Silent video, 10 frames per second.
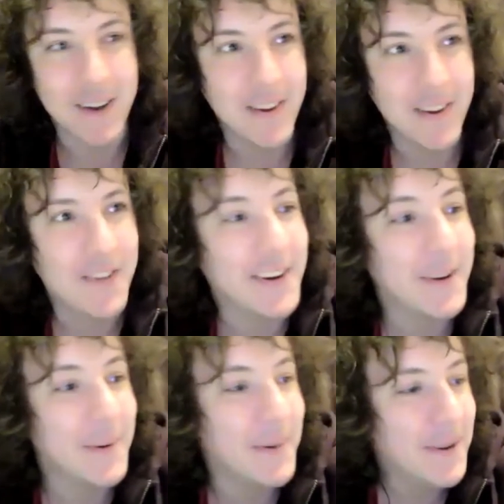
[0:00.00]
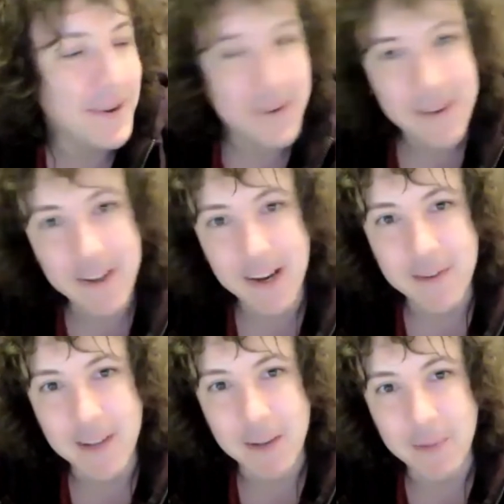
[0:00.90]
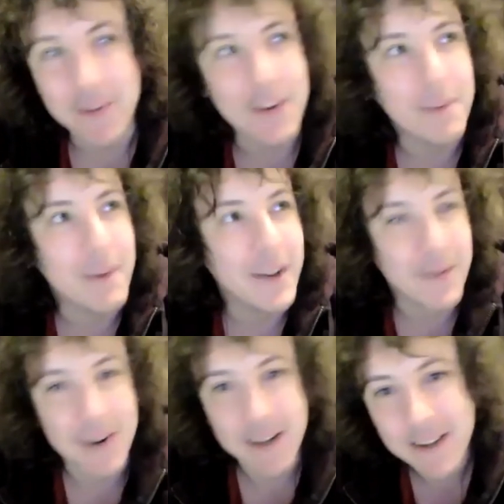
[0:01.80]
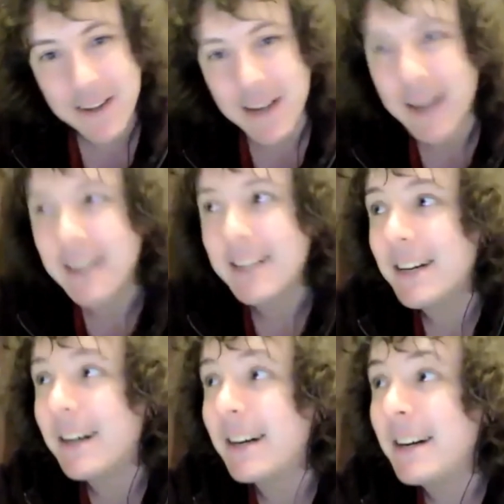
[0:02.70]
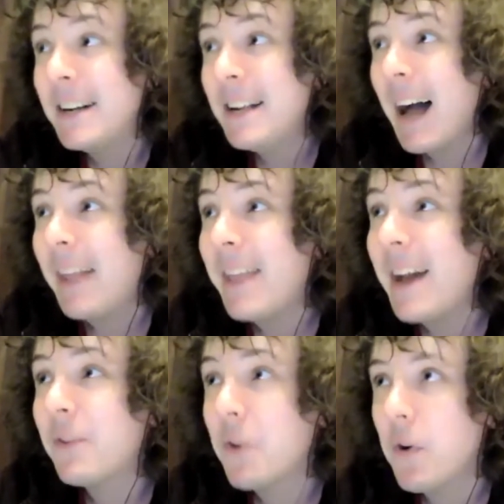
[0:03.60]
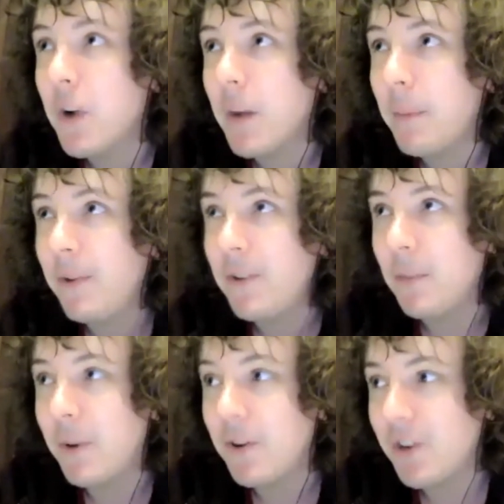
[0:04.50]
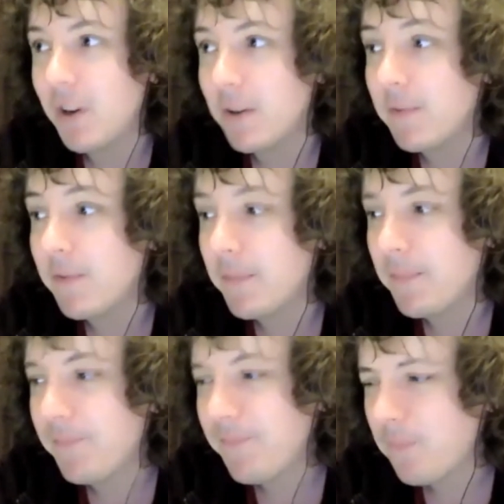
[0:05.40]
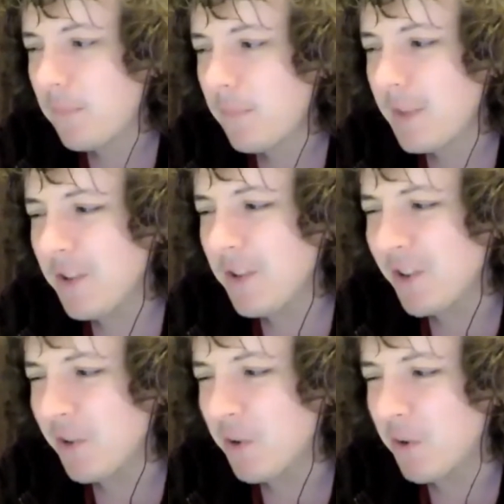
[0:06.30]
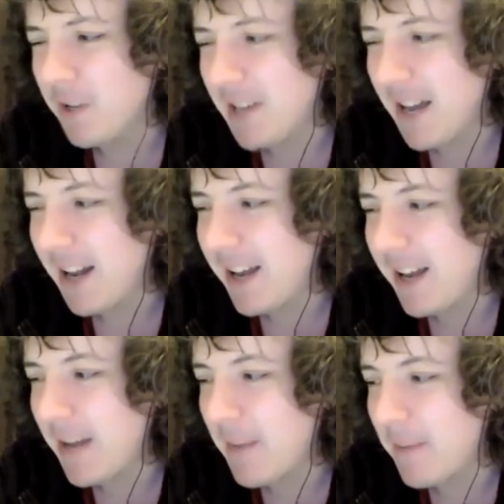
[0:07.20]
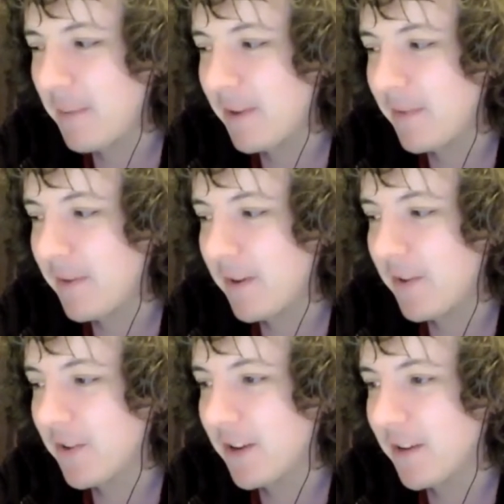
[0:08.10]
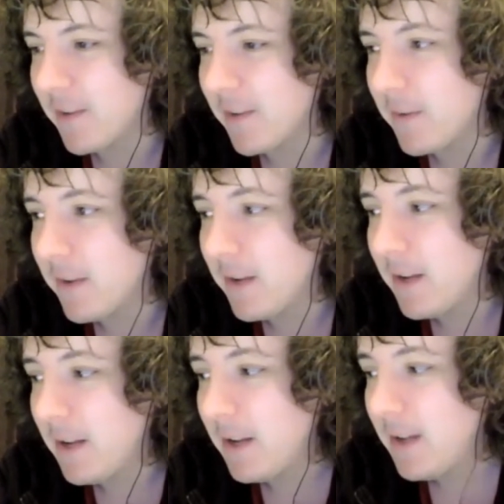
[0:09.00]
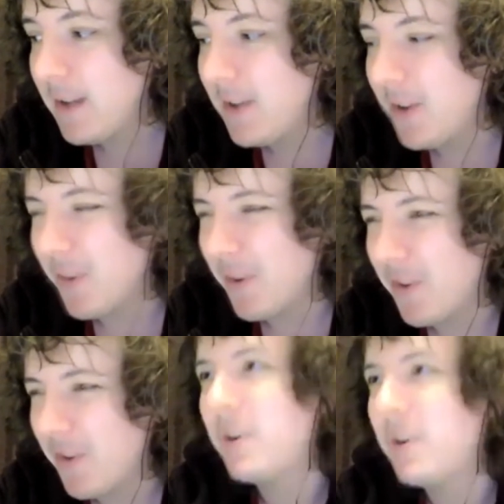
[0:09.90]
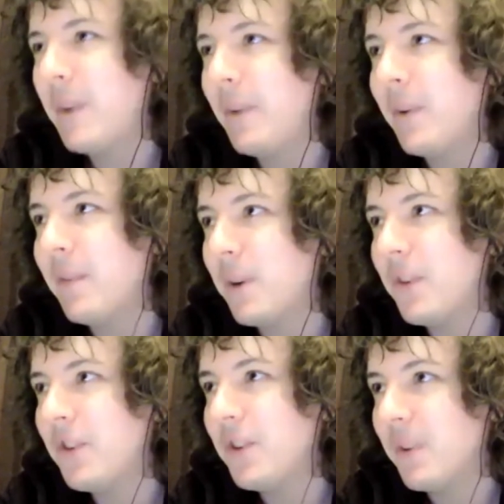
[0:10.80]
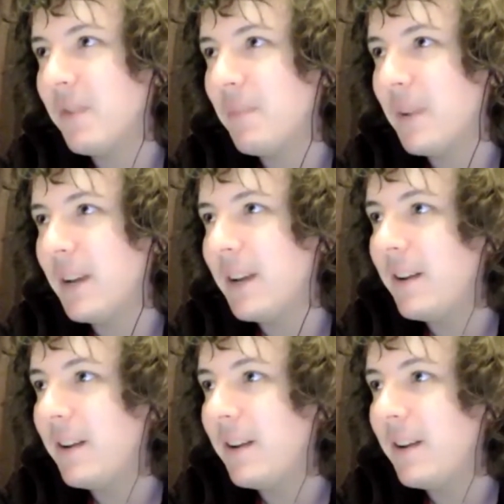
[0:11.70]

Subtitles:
So yeah, I think that wasn't too bad really. And then growing up, I used to watch a lot of snooker on telly. I remember the first kind of tournaments I probably would have watched would have been